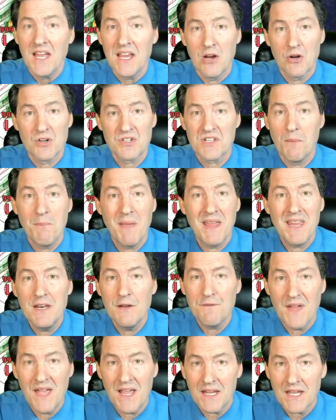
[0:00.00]
Here's the main
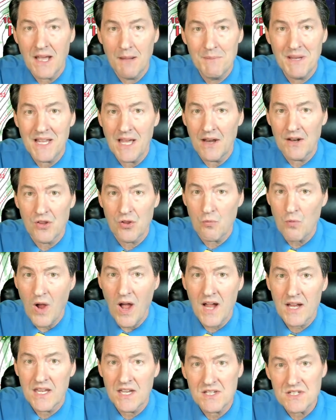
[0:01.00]
event coming out of the
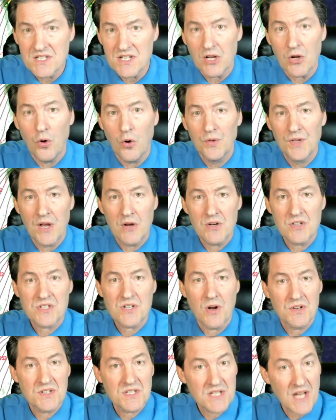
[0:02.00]
Rockies. The cold air
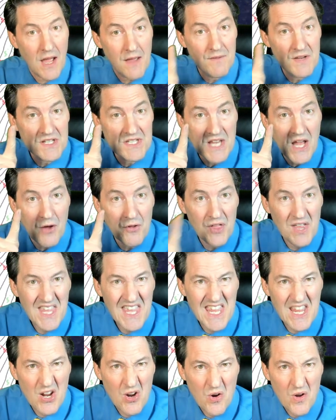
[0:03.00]
starts diving south
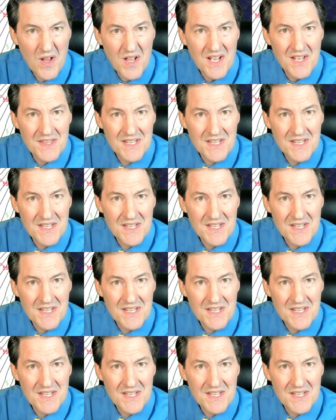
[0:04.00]
here.